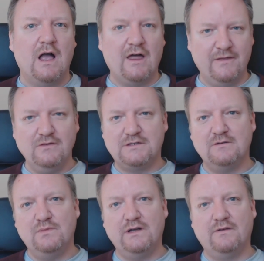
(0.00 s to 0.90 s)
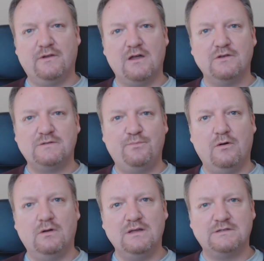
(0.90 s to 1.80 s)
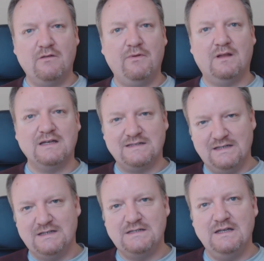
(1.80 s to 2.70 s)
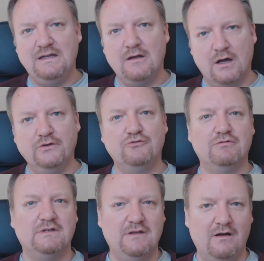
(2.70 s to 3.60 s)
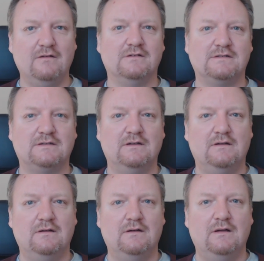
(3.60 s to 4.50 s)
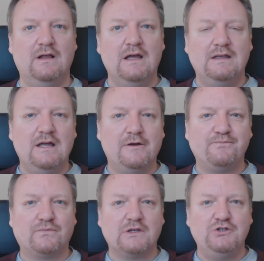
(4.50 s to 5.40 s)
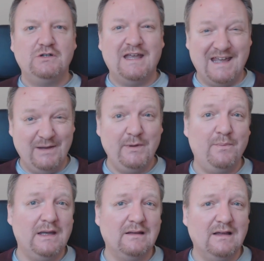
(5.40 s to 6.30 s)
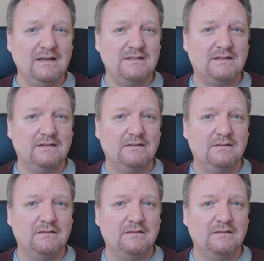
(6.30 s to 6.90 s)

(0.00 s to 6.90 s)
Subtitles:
I think there's somebody on there that's bought at something like $1,600. Now, should he be penalised?